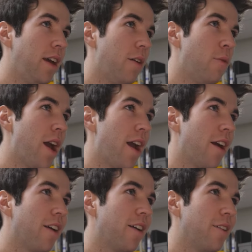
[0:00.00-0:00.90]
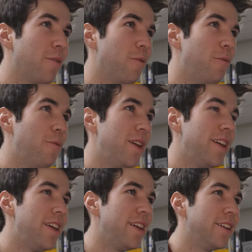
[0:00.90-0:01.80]
where
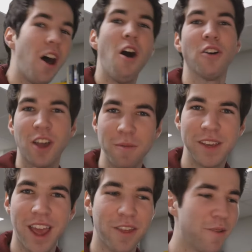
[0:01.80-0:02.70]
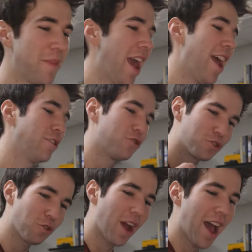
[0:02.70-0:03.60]
we all come together and
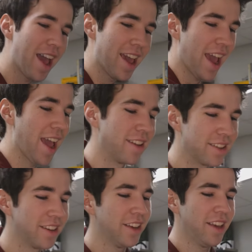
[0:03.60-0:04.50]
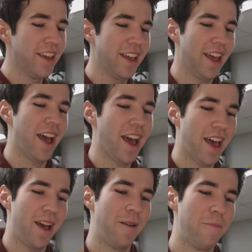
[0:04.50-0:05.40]
try and
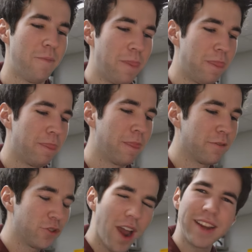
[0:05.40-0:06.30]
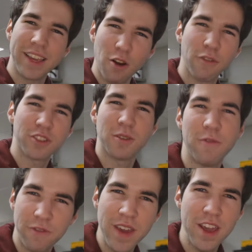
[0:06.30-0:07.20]
get over some
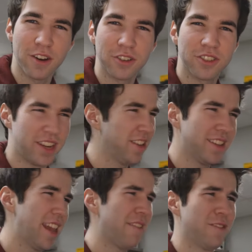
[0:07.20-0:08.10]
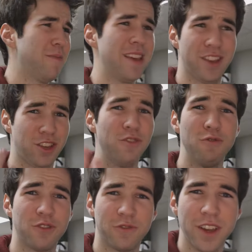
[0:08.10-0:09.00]
fears. And it doesn't have to be
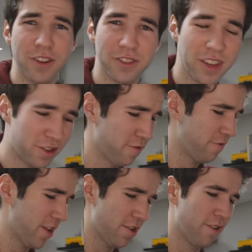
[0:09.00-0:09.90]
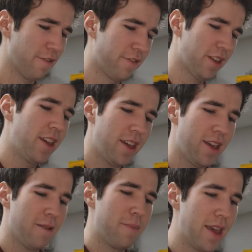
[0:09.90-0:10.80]
huge fears, like your fear of
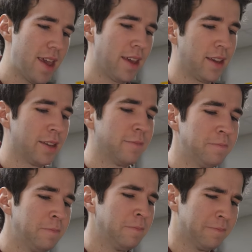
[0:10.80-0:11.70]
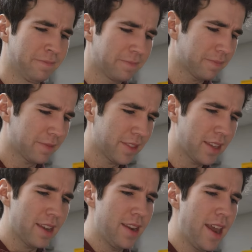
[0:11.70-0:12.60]
being
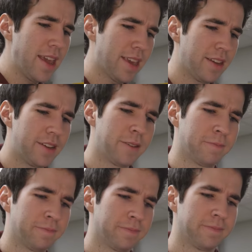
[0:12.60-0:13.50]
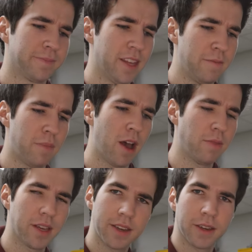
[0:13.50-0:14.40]
naked in
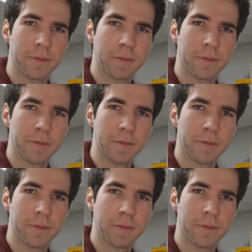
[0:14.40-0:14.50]
public.